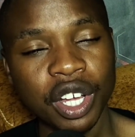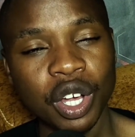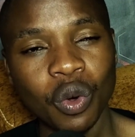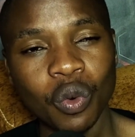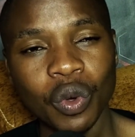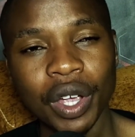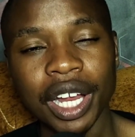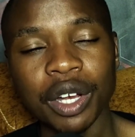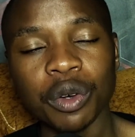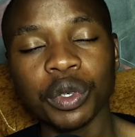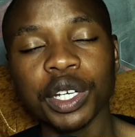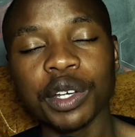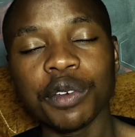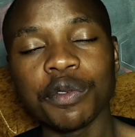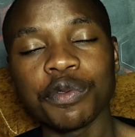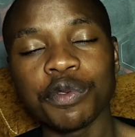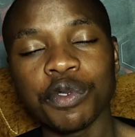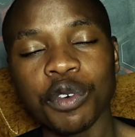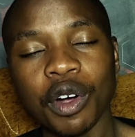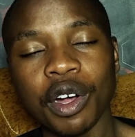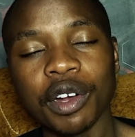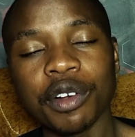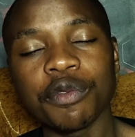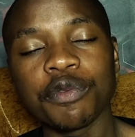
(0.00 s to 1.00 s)
We are looking
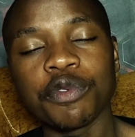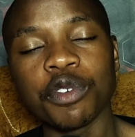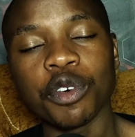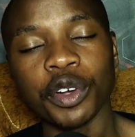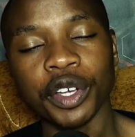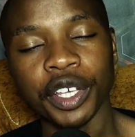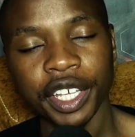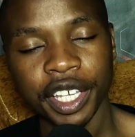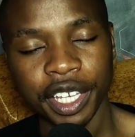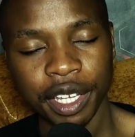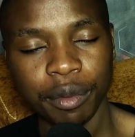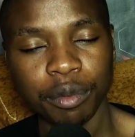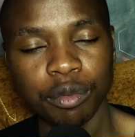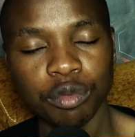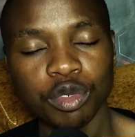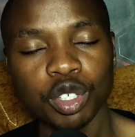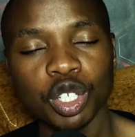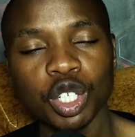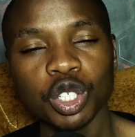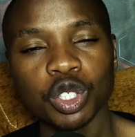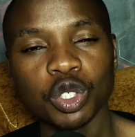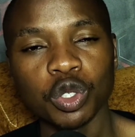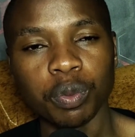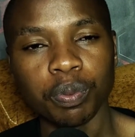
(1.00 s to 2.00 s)
forward for him
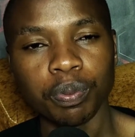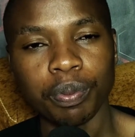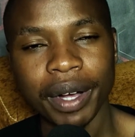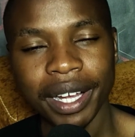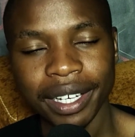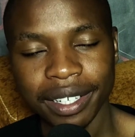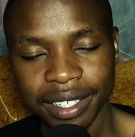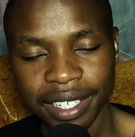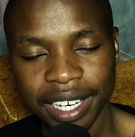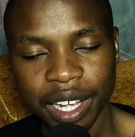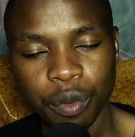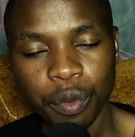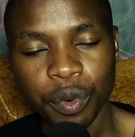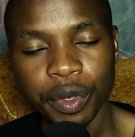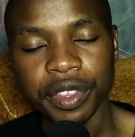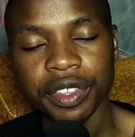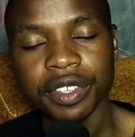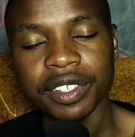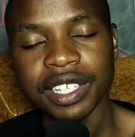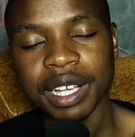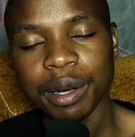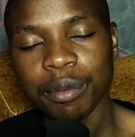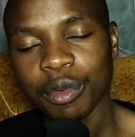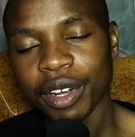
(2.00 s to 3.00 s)
to partner
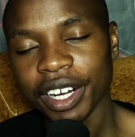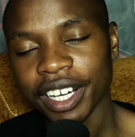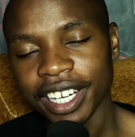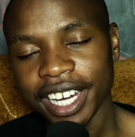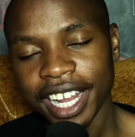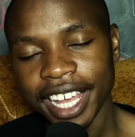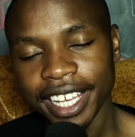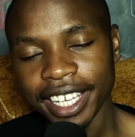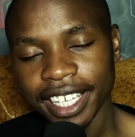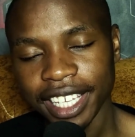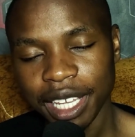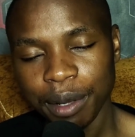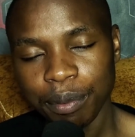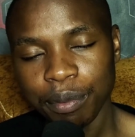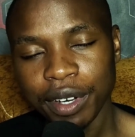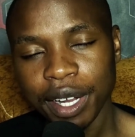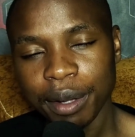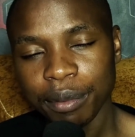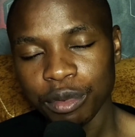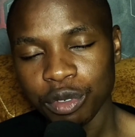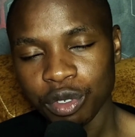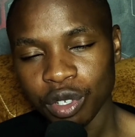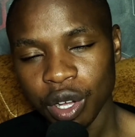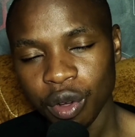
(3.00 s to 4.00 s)
with someone like
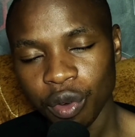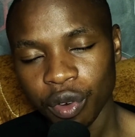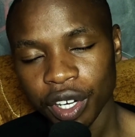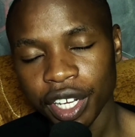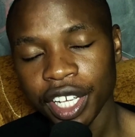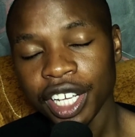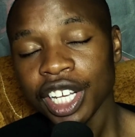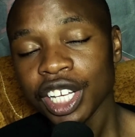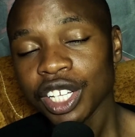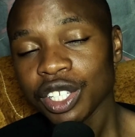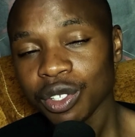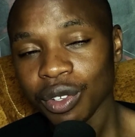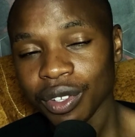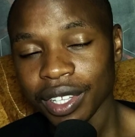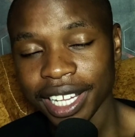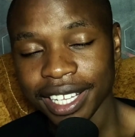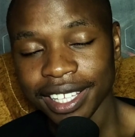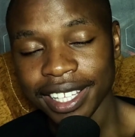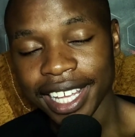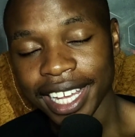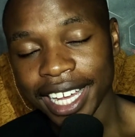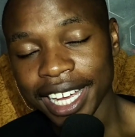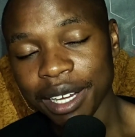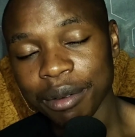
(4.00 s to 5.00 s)
Ibrahim Traore so
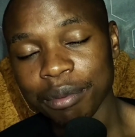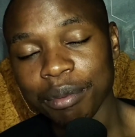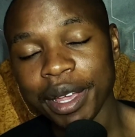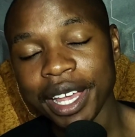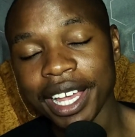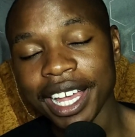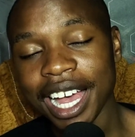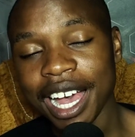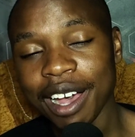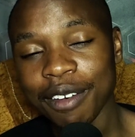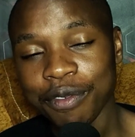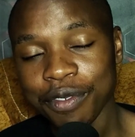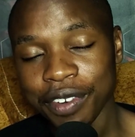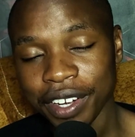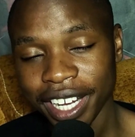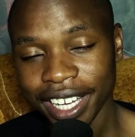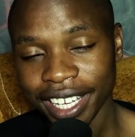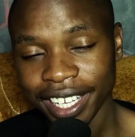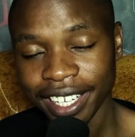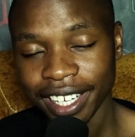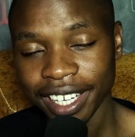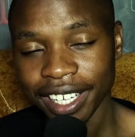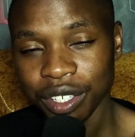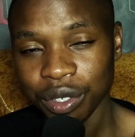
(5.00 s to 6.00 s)
that they can make Africa
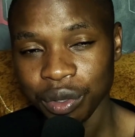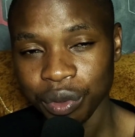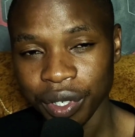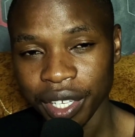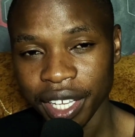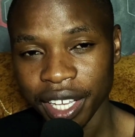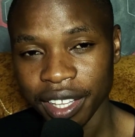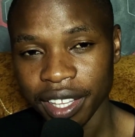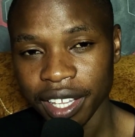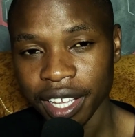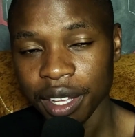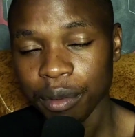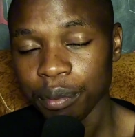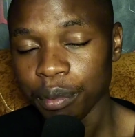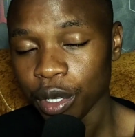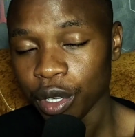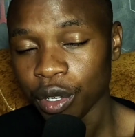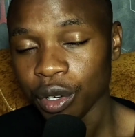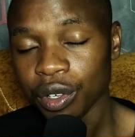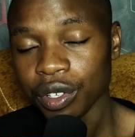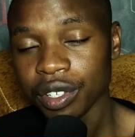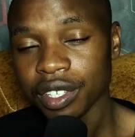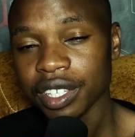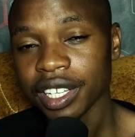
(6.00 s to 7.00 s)
great together,
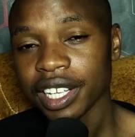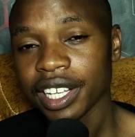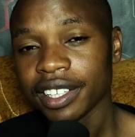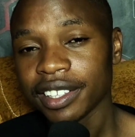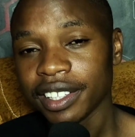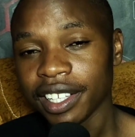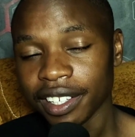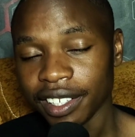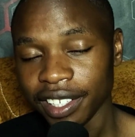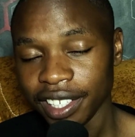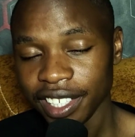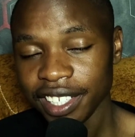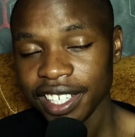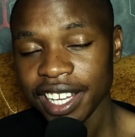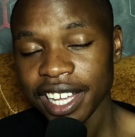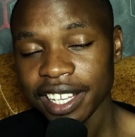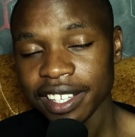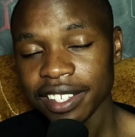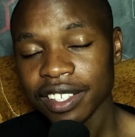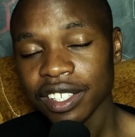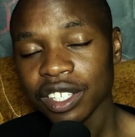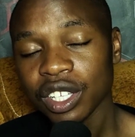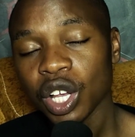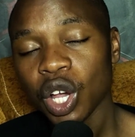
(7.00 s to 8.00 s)
because the
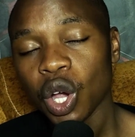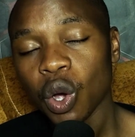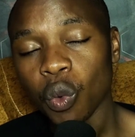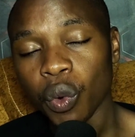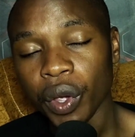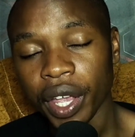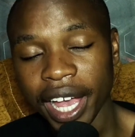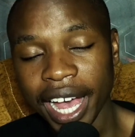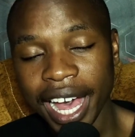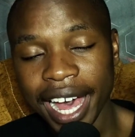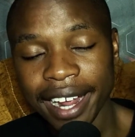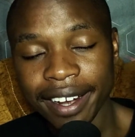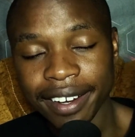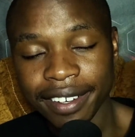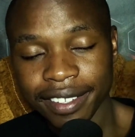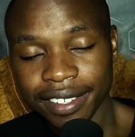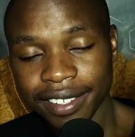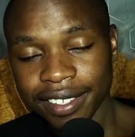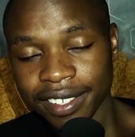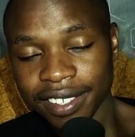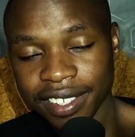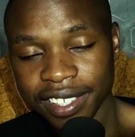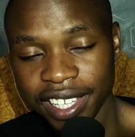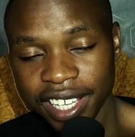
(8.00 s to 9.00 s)
leaders we are
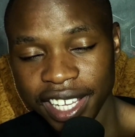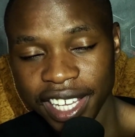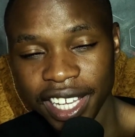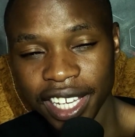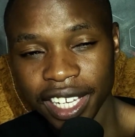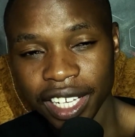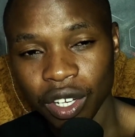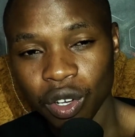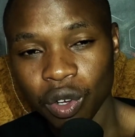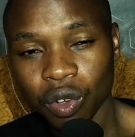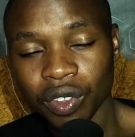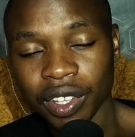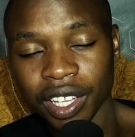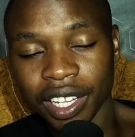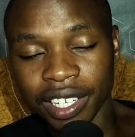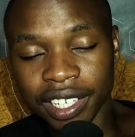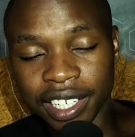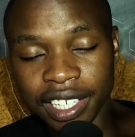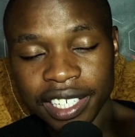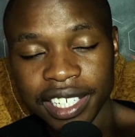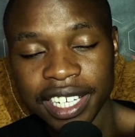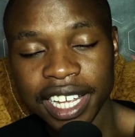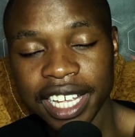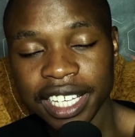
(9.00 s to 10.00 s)
seeing, or the
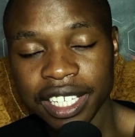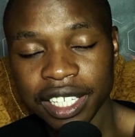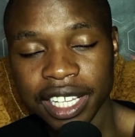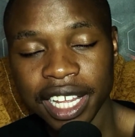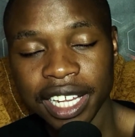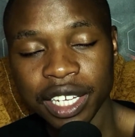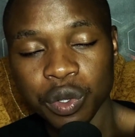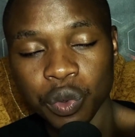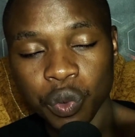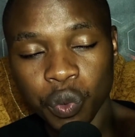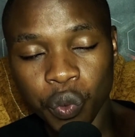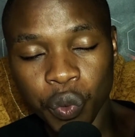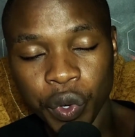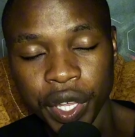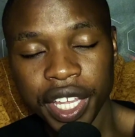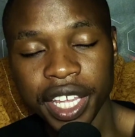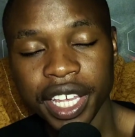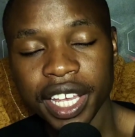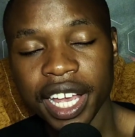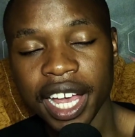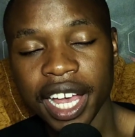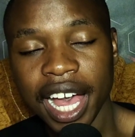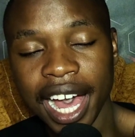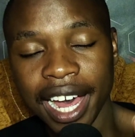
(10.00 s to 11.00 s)
leaders that
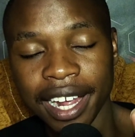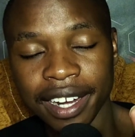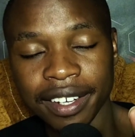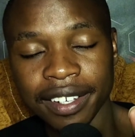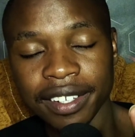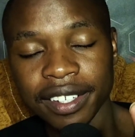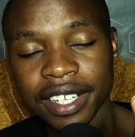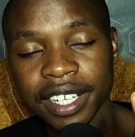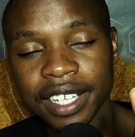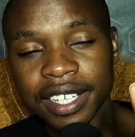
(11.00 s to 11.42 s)
we are